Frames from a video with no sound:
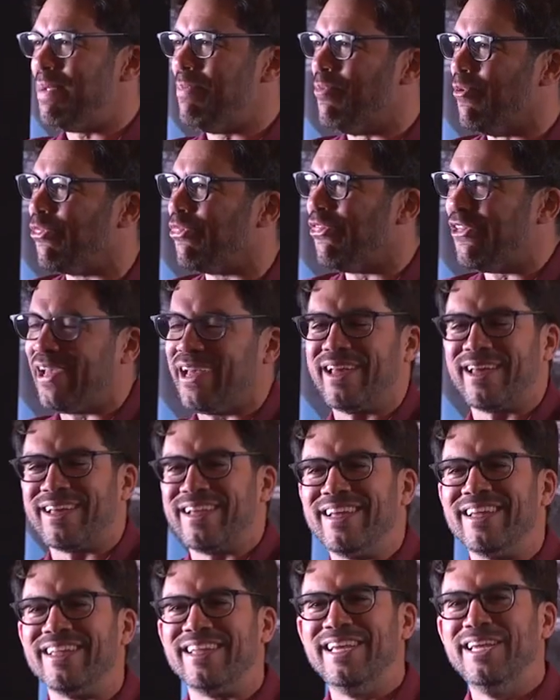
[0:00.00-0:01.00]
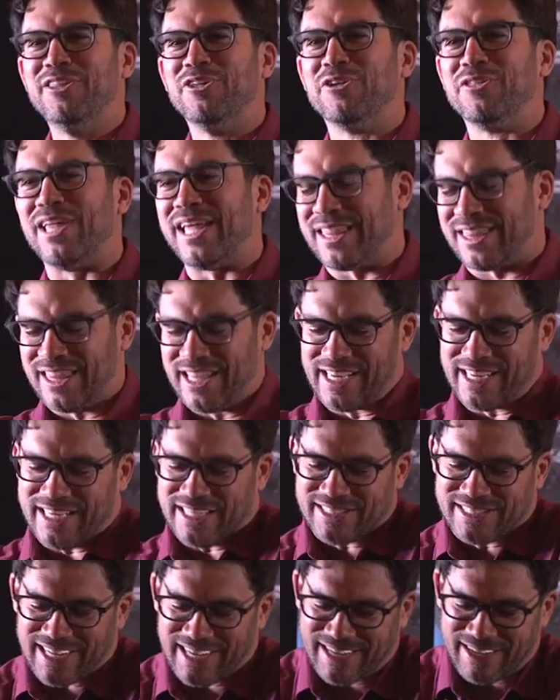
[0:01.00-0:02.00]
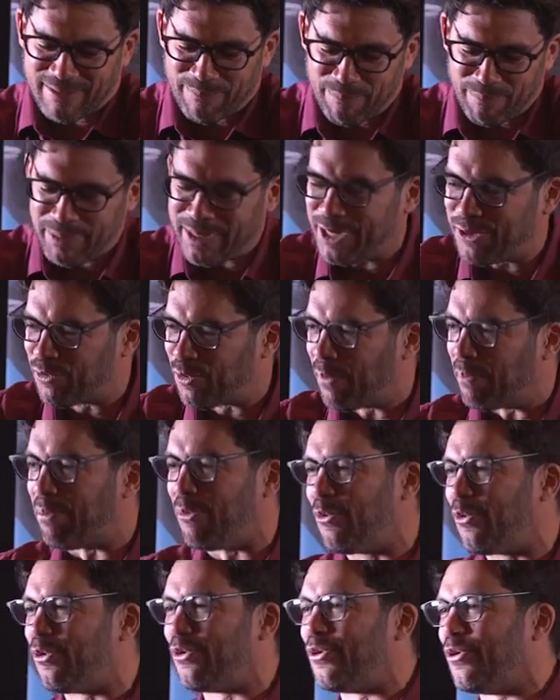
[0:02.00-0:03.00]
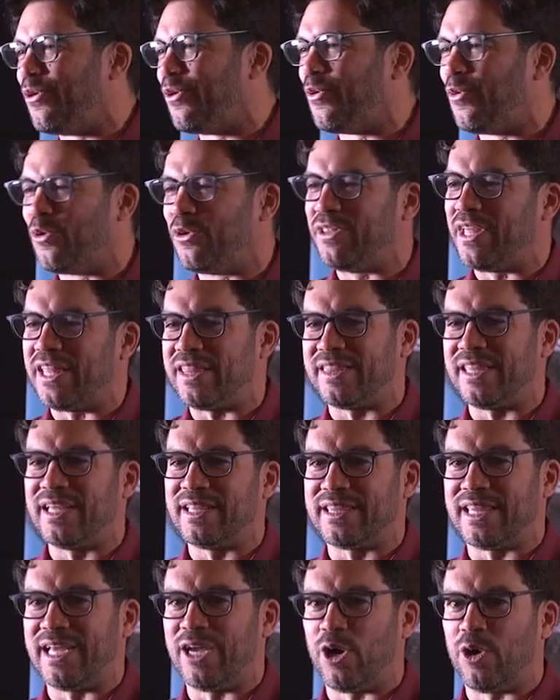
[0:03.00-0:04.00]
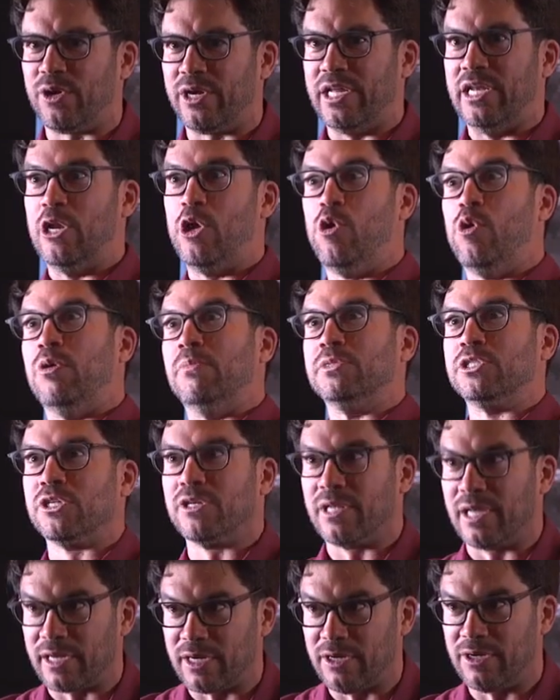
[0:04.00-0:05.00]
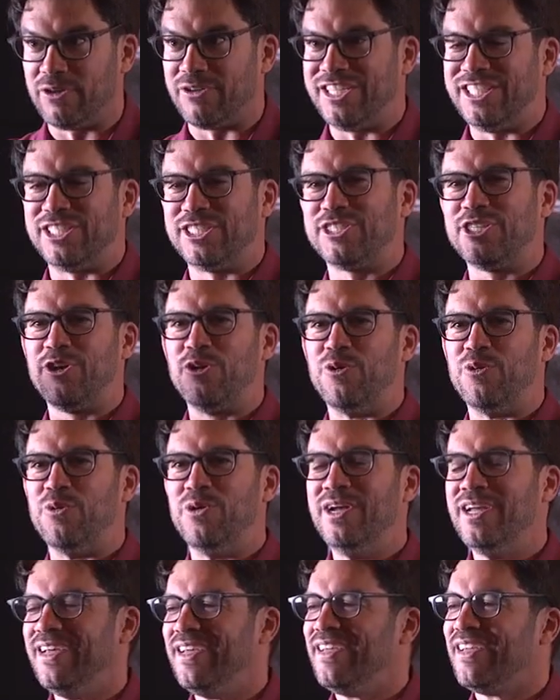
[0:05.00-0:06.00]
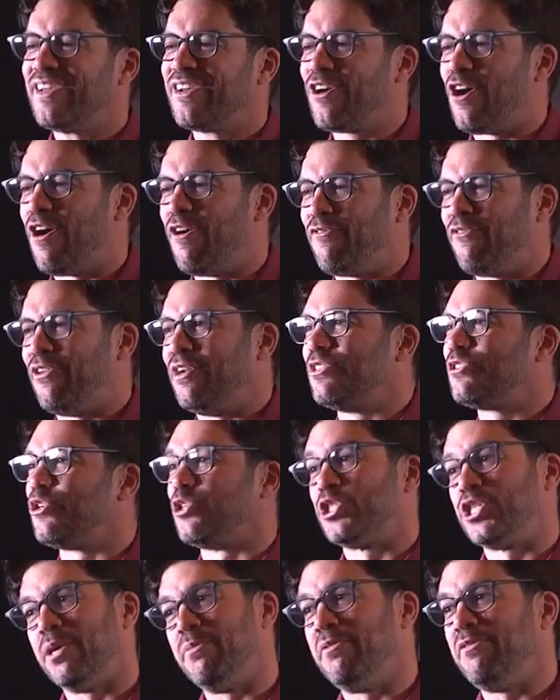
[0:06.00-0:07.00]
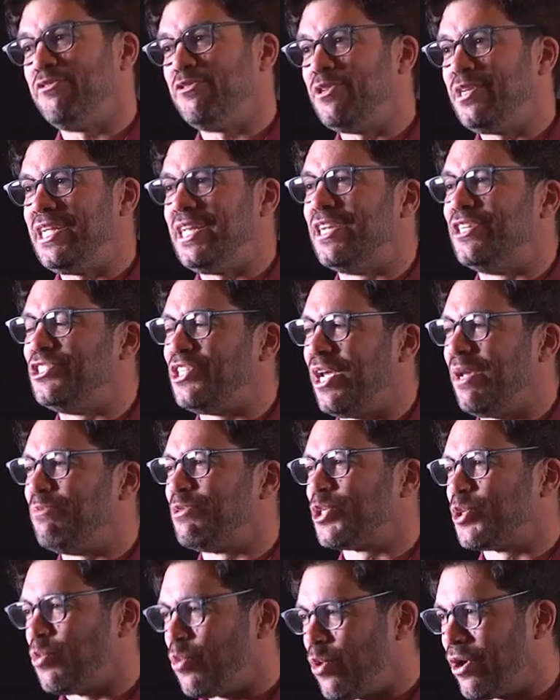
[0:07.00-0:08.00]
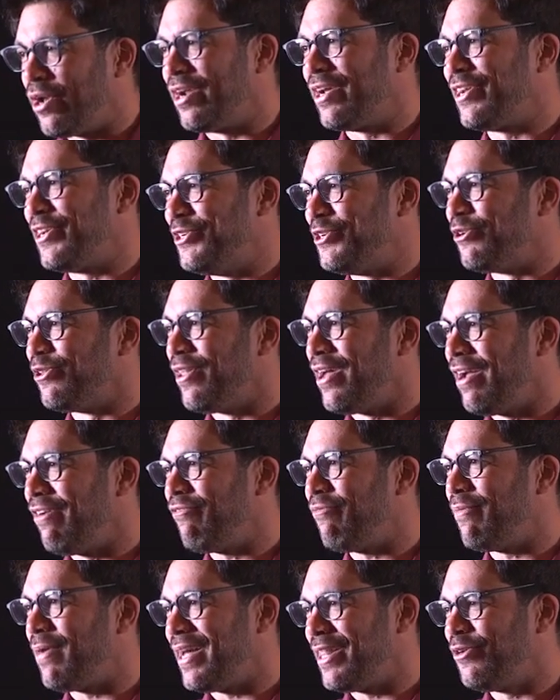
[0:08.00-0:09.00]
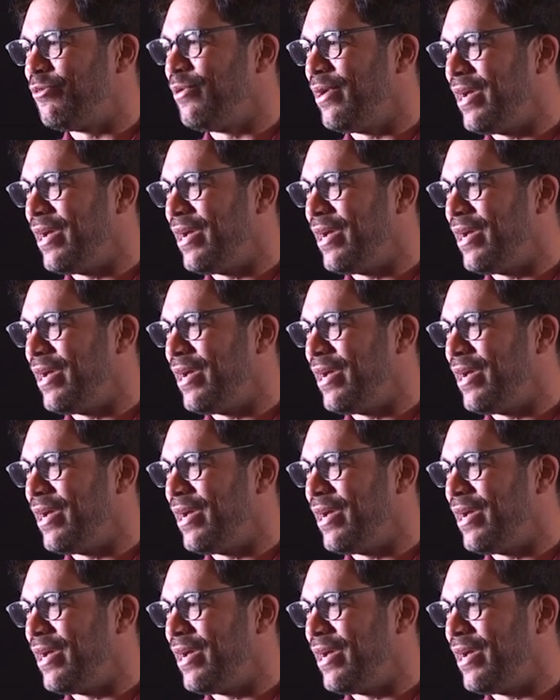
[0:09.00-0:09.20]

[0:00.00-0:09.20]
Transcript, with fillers: people think either they think he's like a big reporter or they think they already know him. So like, oh, he's so confident. So some of you need a James Swanwick in your life, by the